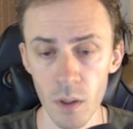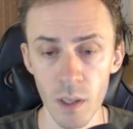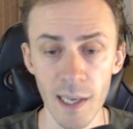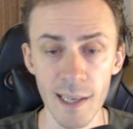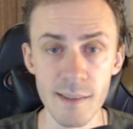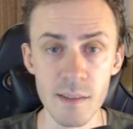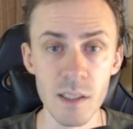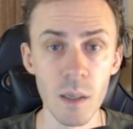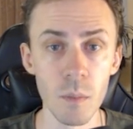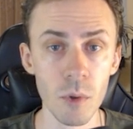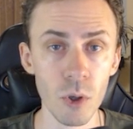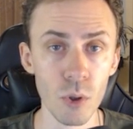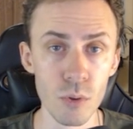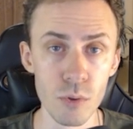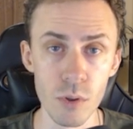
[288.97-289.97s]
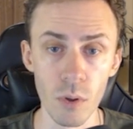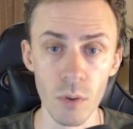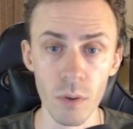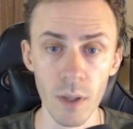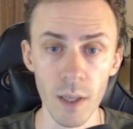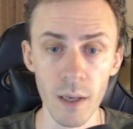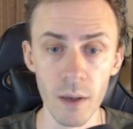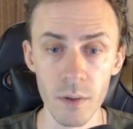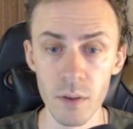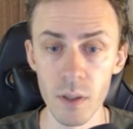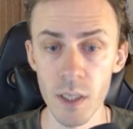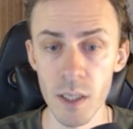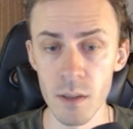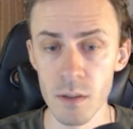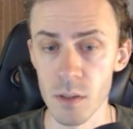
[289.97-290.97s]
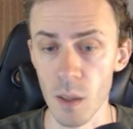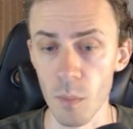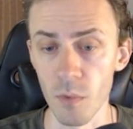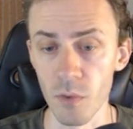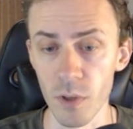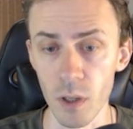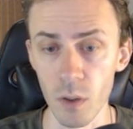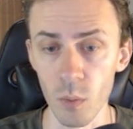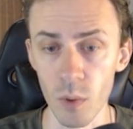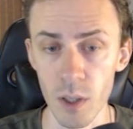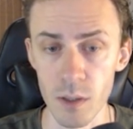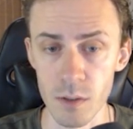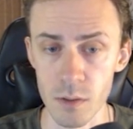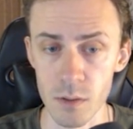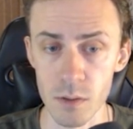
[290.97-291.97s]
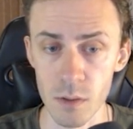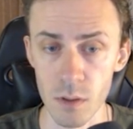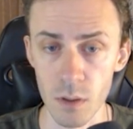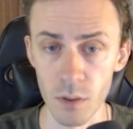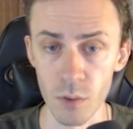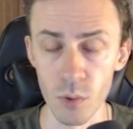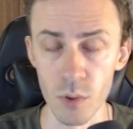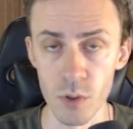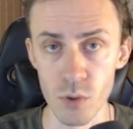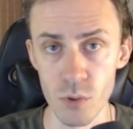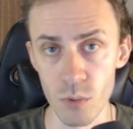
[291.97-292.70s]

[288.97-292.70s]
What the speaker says: and same goes on layer 3. Some of the quests you can do